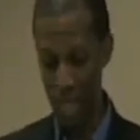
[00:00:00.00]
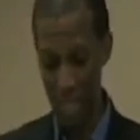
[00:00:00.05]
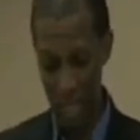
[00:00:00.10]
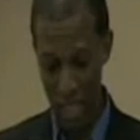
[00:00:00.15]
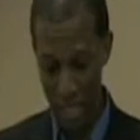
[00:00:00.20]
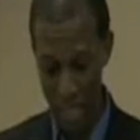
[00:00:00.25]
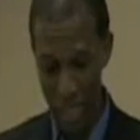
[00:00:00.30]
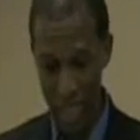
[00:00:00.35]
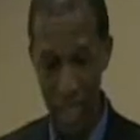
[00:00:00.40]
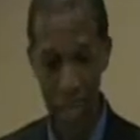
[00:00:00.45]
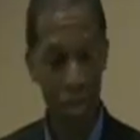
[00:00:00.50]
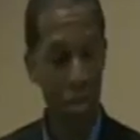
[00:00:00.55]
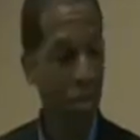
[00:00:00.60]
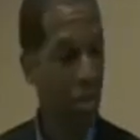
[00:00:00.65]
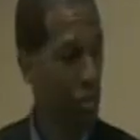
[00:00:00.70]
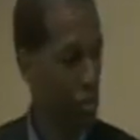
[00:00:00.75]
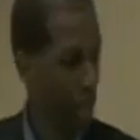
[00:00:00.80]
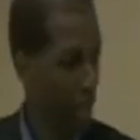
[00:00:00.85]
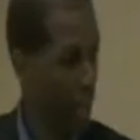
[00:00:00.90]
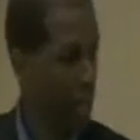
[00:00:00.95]
You get a little
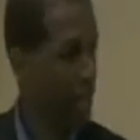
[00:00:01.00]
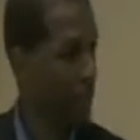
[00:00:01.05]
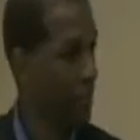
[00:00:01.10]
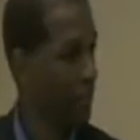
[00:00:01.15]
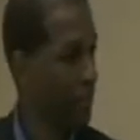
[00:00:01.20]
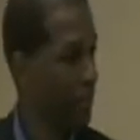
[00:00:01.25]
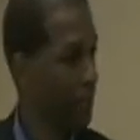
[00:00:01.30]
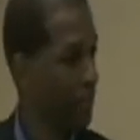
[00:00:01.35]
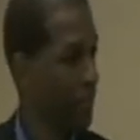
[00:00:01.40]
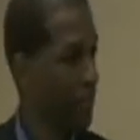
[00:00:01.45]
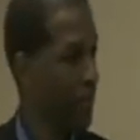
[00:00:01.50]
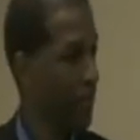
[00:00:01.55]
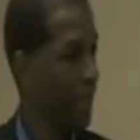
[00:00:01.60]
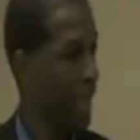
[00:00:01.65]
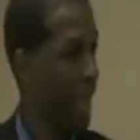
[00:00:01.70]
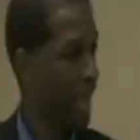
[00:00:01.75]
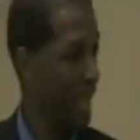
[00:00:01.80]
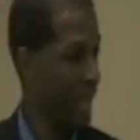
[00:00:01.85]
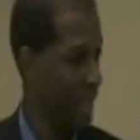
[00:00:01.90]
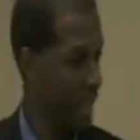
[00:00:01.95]
string,
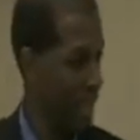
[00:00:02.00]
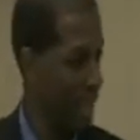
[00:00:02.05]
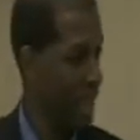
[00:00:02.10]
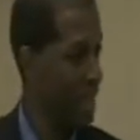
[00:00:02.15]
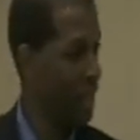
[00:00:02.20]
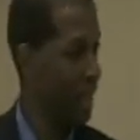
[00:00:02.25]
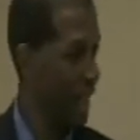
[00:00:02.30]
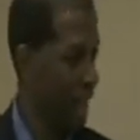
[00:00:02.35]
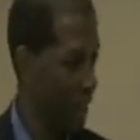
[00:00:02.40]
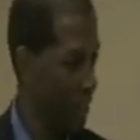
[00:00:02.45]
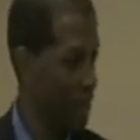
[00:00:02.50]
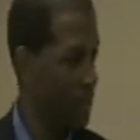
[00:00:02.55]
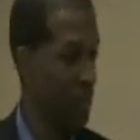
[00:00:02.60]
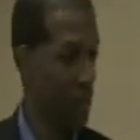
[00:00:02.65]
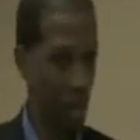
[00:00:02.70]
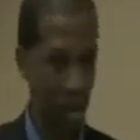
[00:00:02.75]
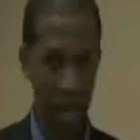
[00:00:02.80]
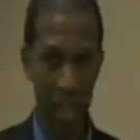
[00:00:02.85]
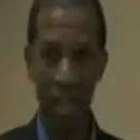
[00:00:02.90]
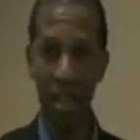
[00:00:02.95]
and at the end you have
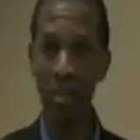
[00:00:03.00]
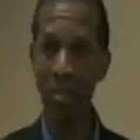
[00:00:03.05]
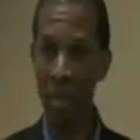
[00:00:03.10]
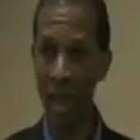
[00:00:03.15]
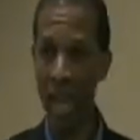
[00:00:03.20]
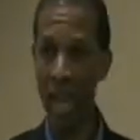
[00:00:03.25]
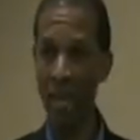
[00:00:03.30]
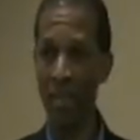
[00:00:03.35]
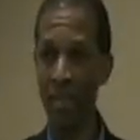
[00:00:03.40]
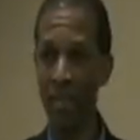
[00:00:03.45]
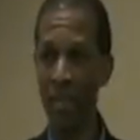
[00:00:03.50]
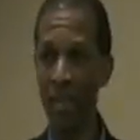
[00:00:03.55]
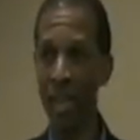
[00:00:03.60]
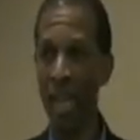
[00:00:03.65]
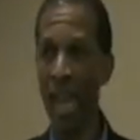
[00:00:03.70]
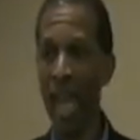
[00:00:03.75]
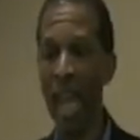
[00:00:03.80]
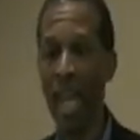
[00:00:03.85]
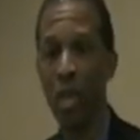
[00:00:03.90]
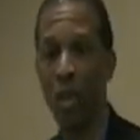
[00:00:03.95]
some hook in the bait,
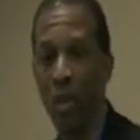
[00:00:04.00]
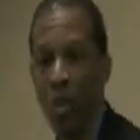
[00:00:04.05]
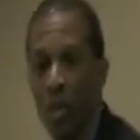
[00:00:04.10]
and